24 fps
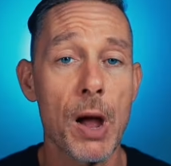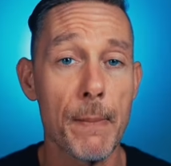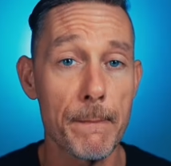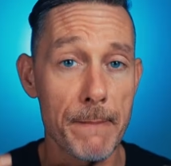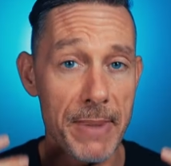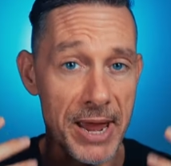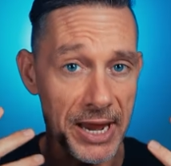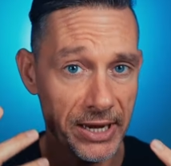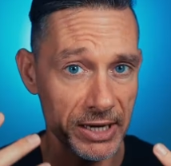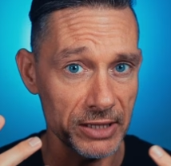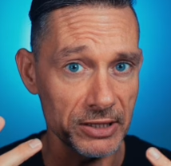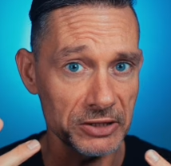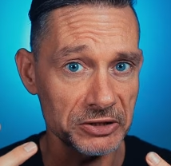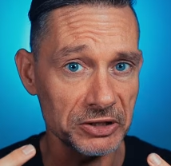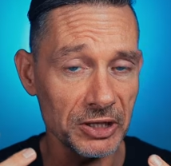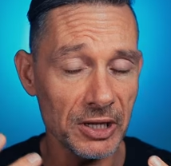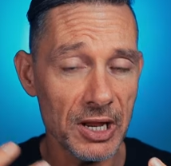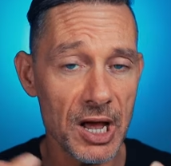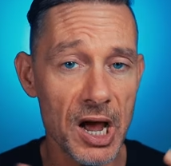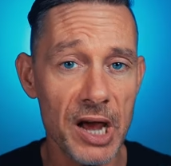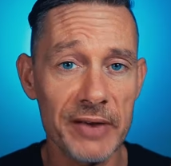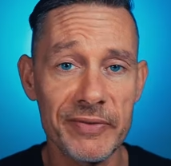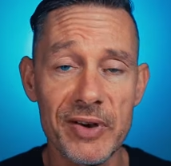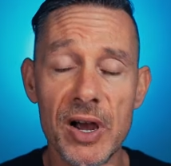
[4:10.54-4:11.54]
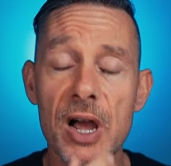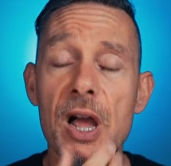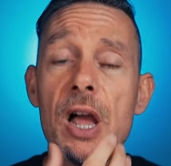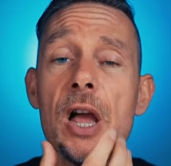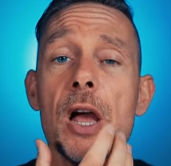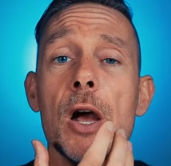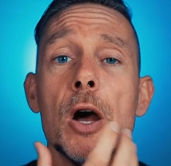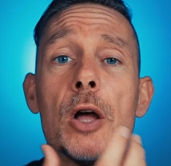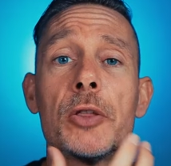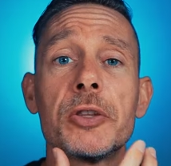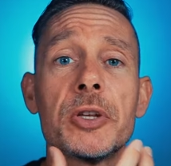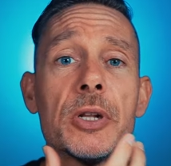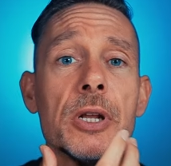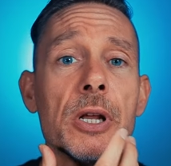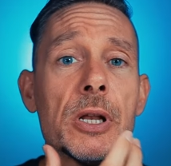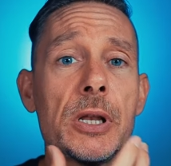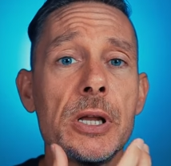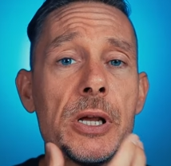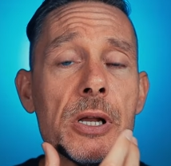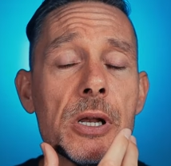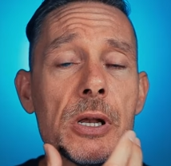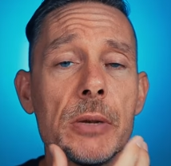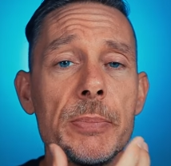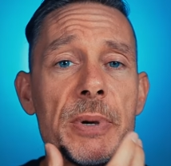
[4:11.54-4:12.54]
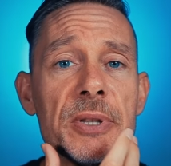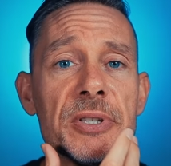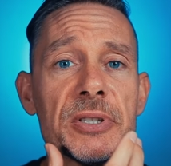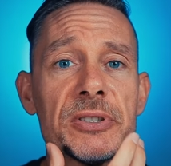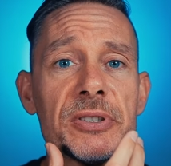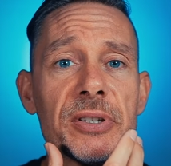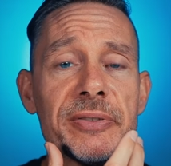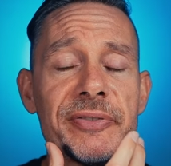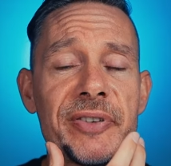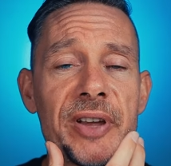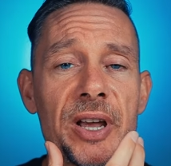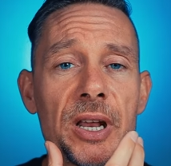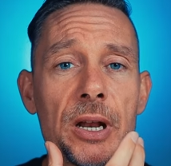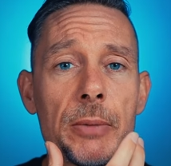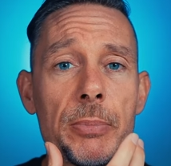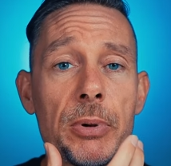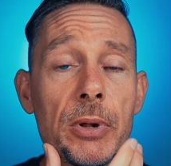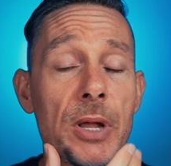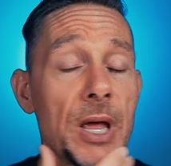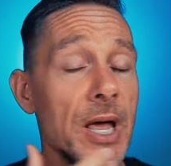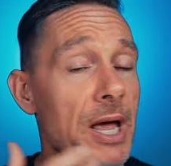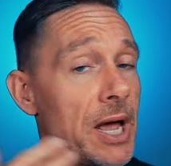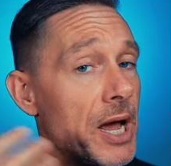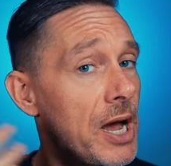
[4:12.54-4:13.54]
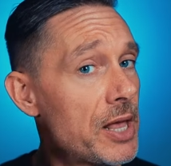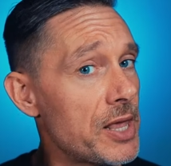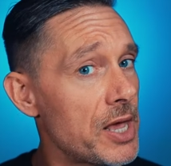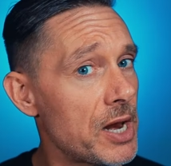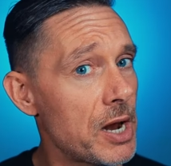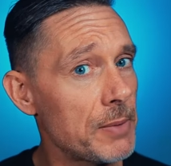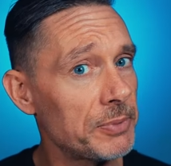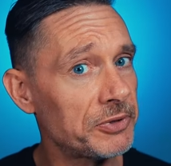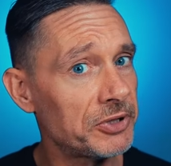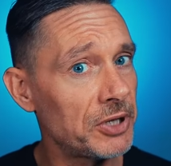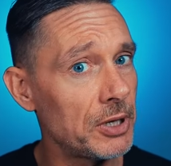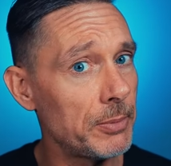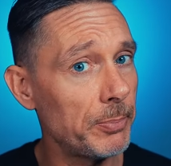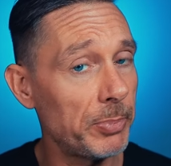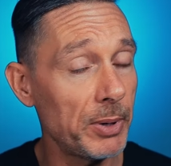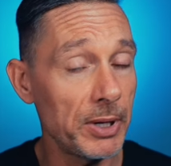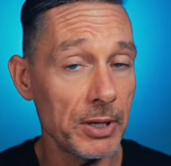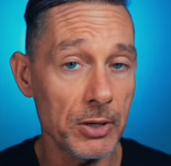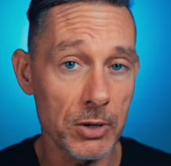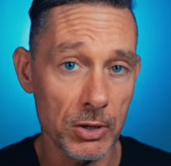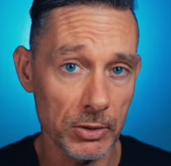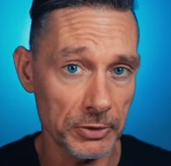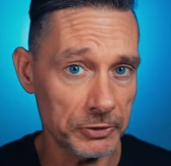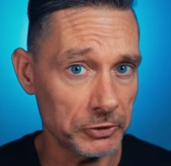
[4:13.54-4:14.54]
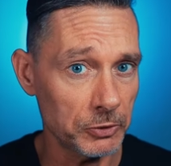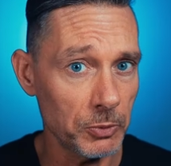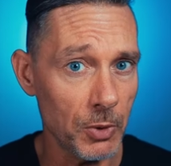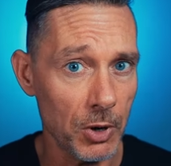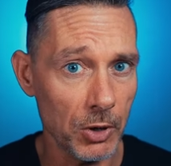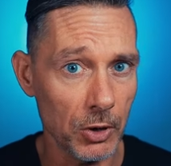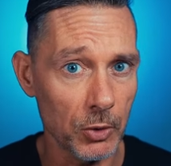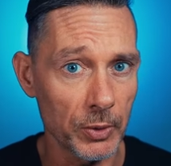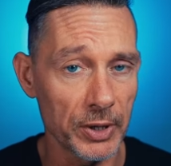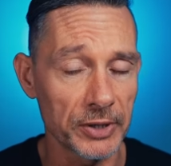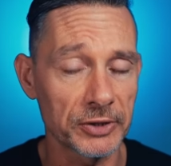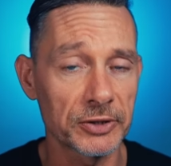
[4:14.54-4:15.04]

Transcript: I'm making the saliva until a little bit is available, and then I'm simply going to swallow